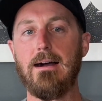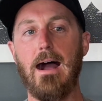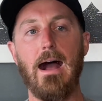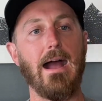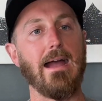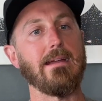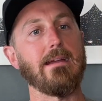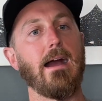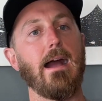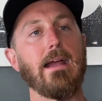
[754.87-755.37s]

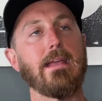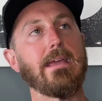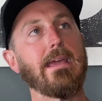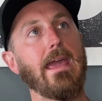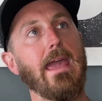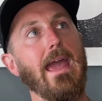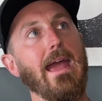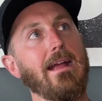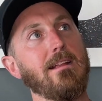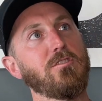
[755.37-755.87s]
I
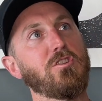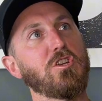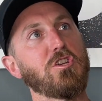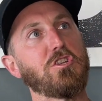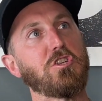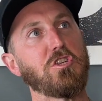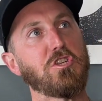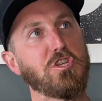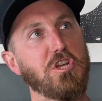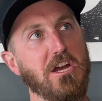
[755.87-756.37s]
can't just
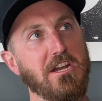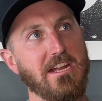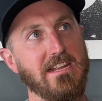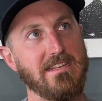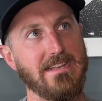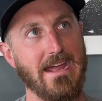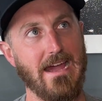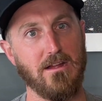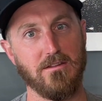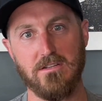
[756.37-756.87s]
shut
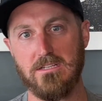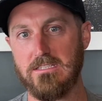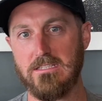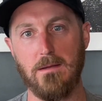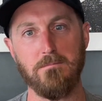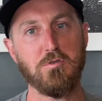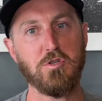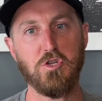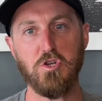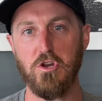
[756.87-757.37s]
it down because
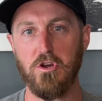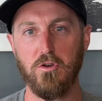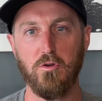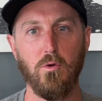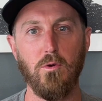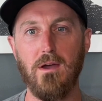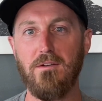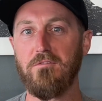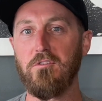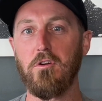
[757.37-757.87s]
I'm sure
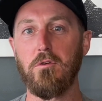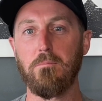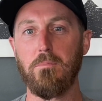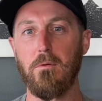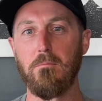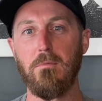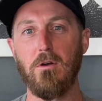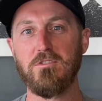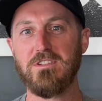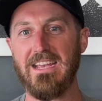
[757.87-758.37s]
whoever
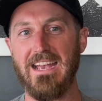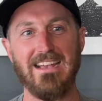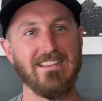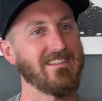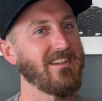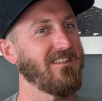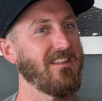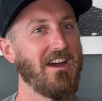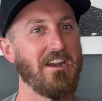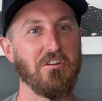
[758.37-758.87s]
promotes it has
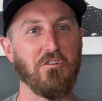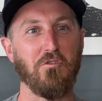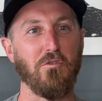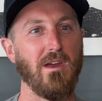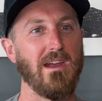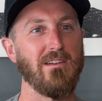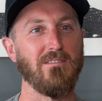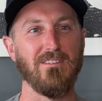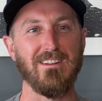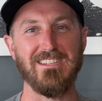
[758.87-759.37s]
a lot of
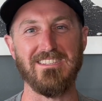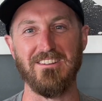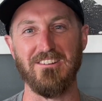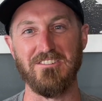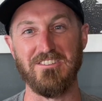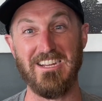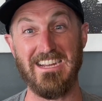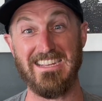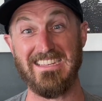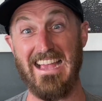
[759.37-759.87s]
great
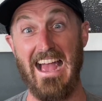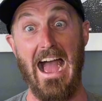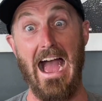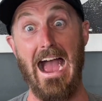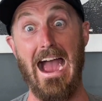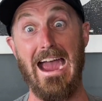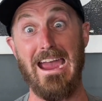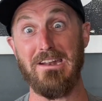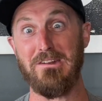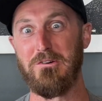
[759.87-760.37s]
research.
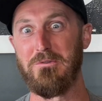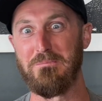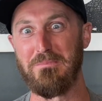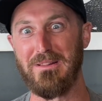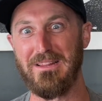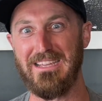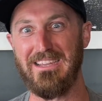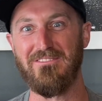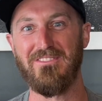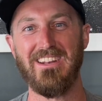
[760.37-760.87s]
I don't
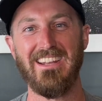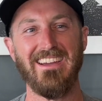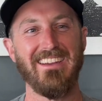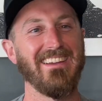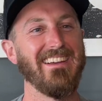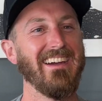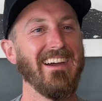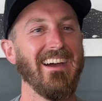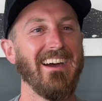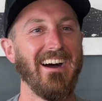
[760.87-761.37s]
believe in
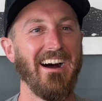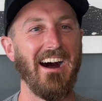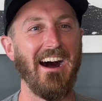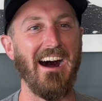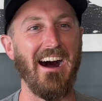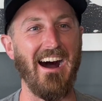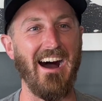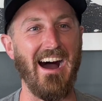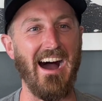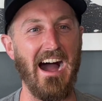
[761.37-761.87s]
it.
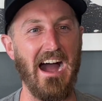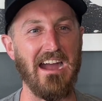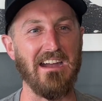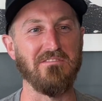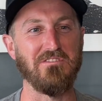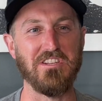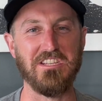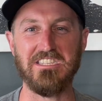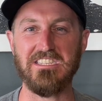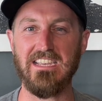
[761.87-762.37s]

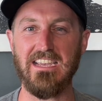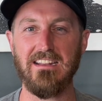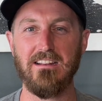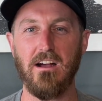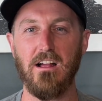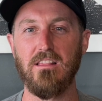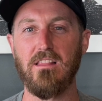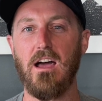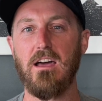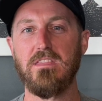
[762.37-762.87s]
I've just seen
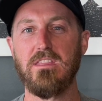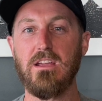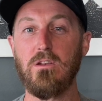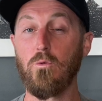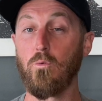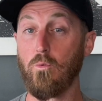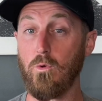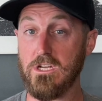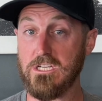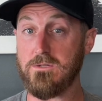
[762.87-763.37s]
a lot of the
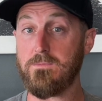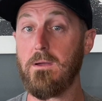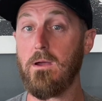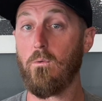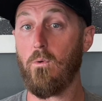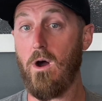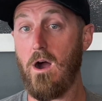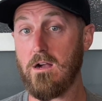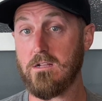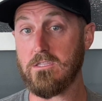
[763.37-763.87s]
enrichment
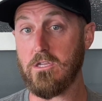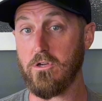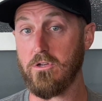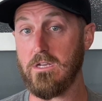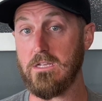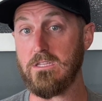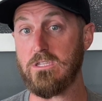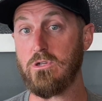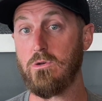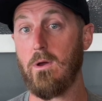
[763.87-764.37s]
walk turn
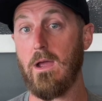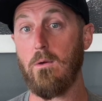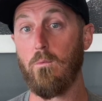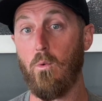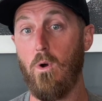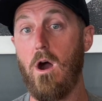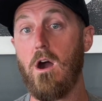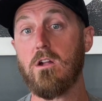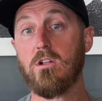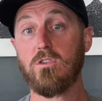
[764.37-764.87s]
into a
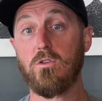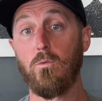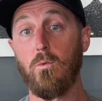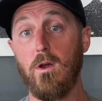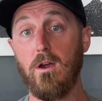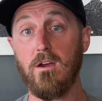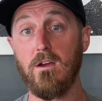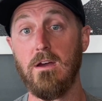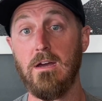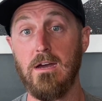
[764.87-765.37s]
walk to
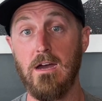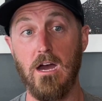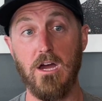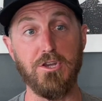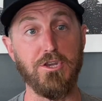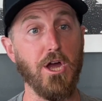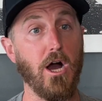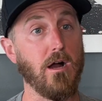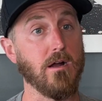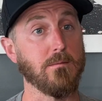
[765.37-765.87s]
where a
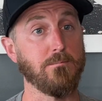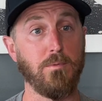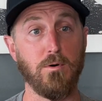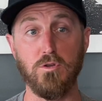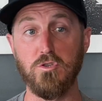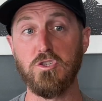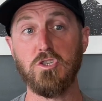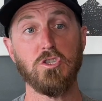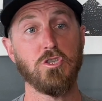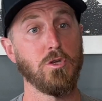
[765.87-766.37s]
dog
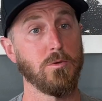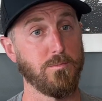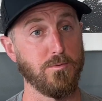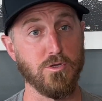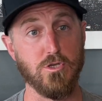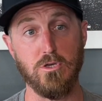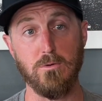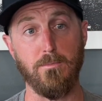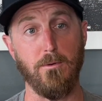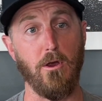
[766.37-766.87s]
pulls super,
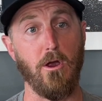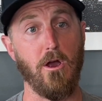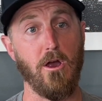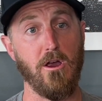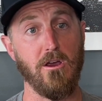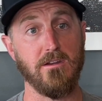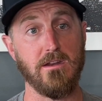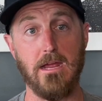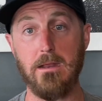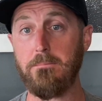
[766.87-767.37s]
super
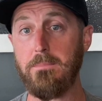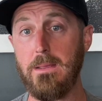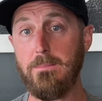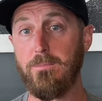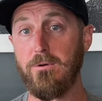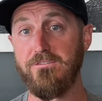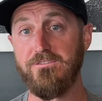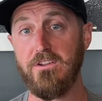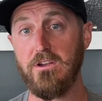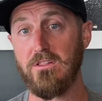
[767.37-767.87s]
hard and
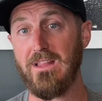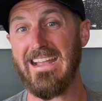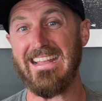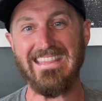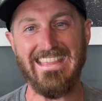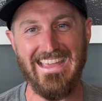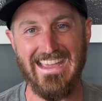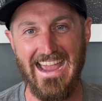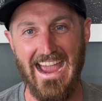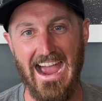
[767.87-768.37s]
people feel like
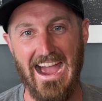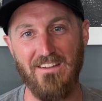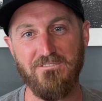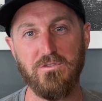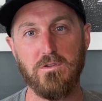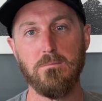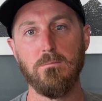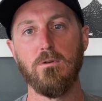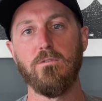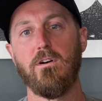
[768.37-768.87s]
they have
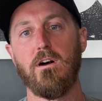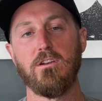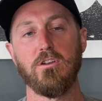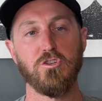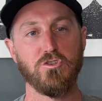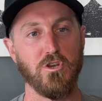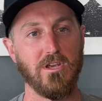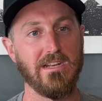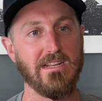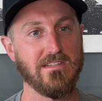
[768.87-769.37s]
to move on to
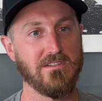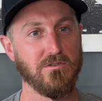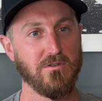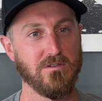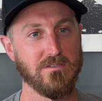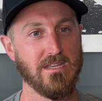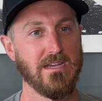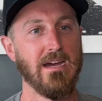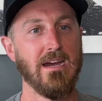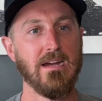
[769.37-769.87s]
training
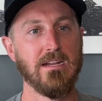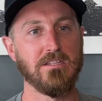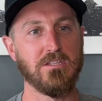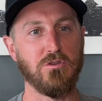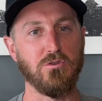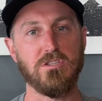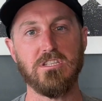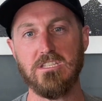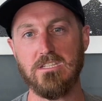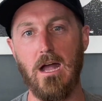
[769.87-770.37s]
tools
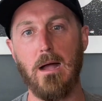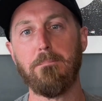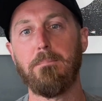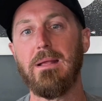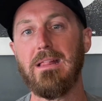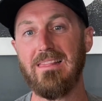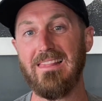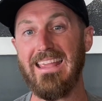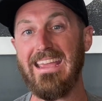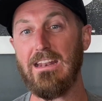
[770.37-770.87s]
to stop
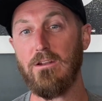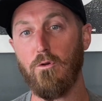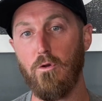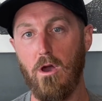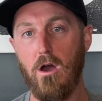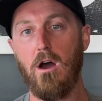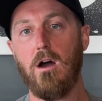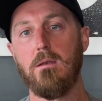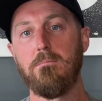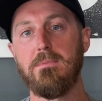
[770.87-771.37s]
it later
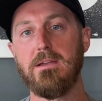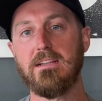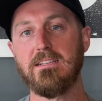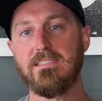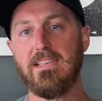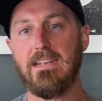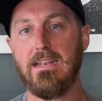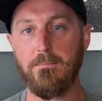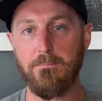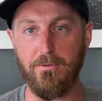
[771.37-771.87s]
on because
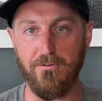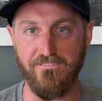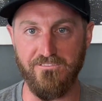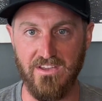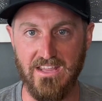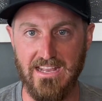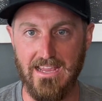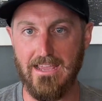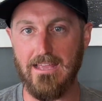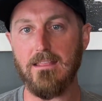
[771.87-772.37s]
they didn't
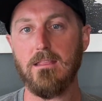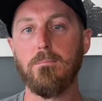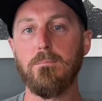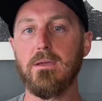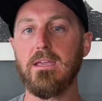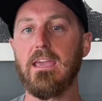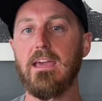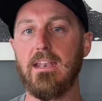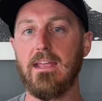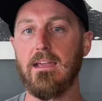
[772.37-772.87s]
prevent it in the
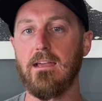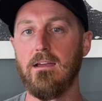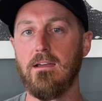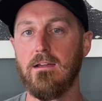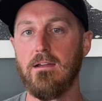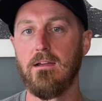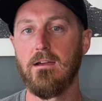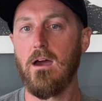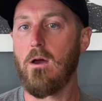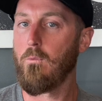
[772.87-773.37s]
beginning.
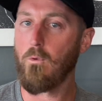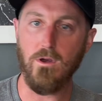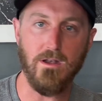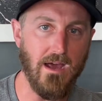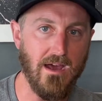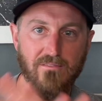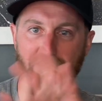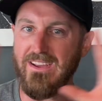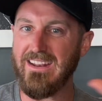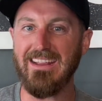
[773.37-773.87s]
We're
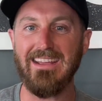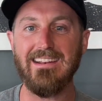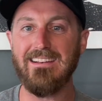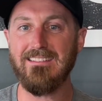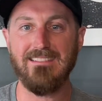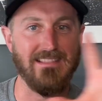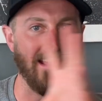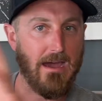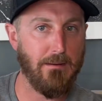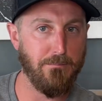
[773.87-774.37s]
not even going to get
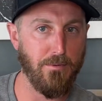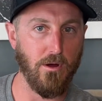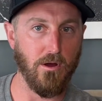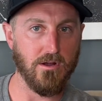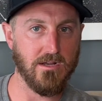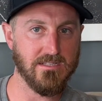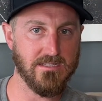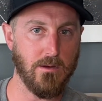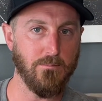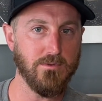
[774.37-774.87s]
into that part
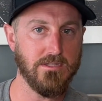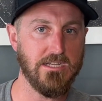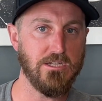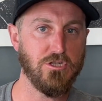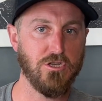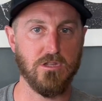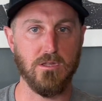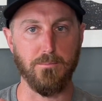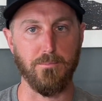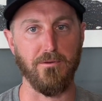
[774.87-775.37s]
because I'm going to
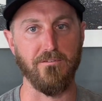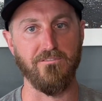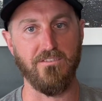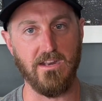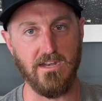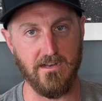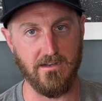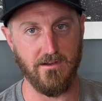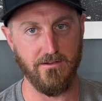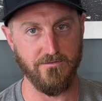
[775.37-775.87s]
teach you the
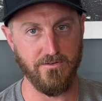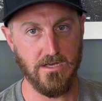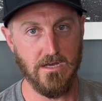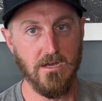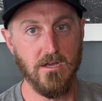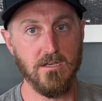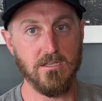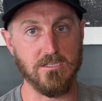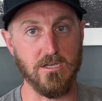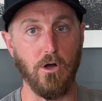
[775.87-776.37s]
preventative.
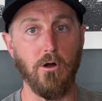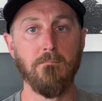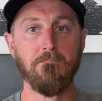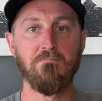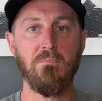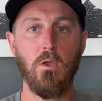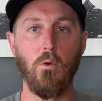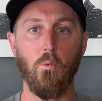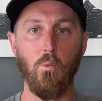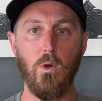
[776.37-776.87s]

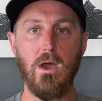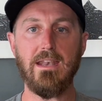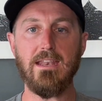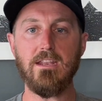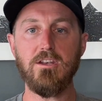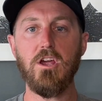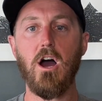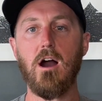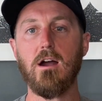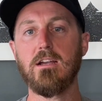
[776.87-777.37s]
So when
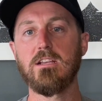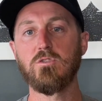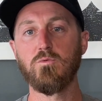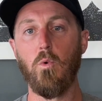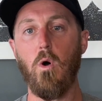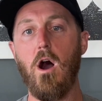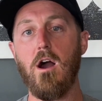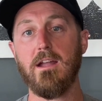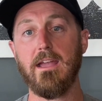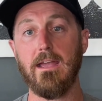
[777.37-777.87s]
a dog is
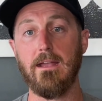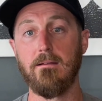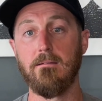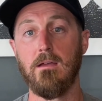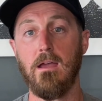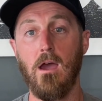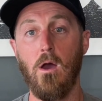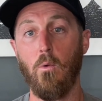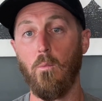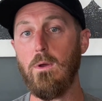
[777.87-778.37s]
walking,
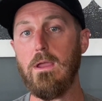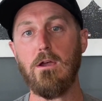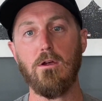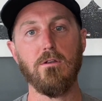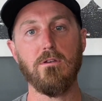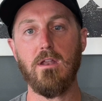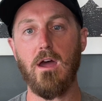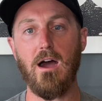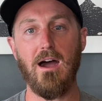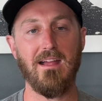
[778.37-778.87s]
we are
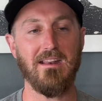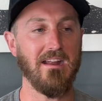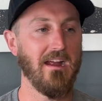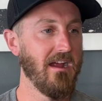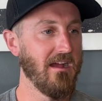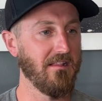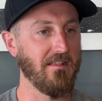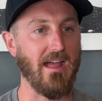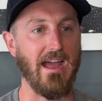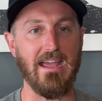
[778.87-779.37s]
not
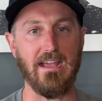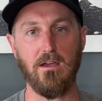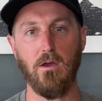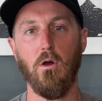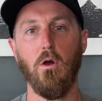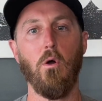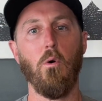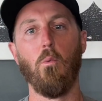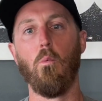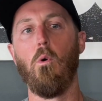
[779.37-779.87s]
like
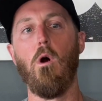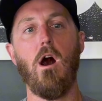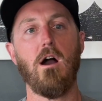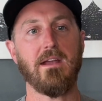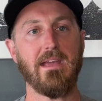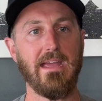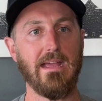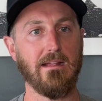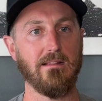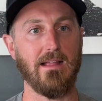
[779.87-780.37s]

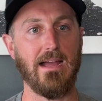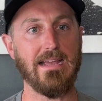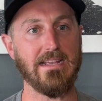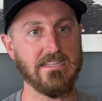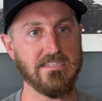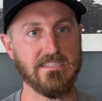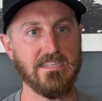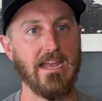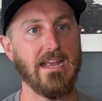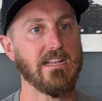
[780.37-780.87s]
walking like
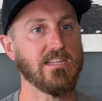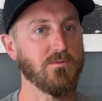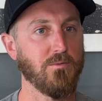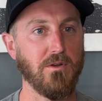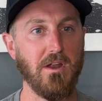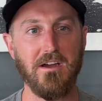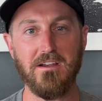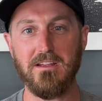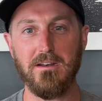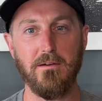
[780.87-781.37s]
saints. We're
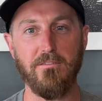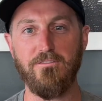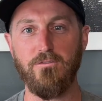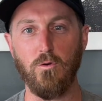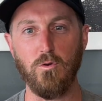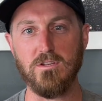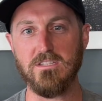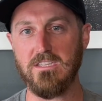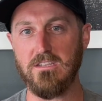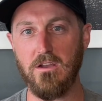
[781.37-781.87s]
not going to
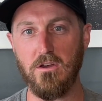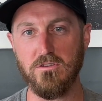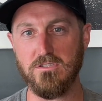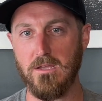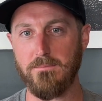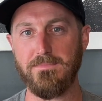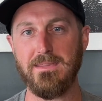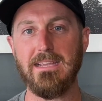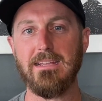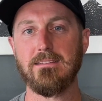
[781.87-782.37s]
force the nose
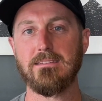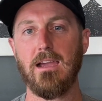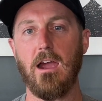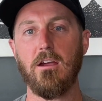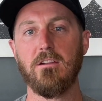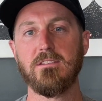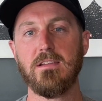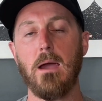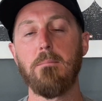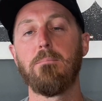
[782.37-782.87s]
up the
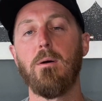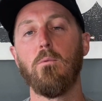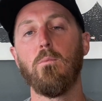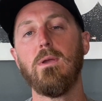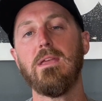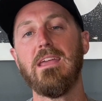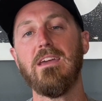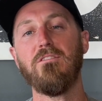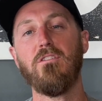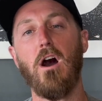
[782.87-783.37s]
entire time, but
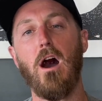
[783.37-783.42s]
we give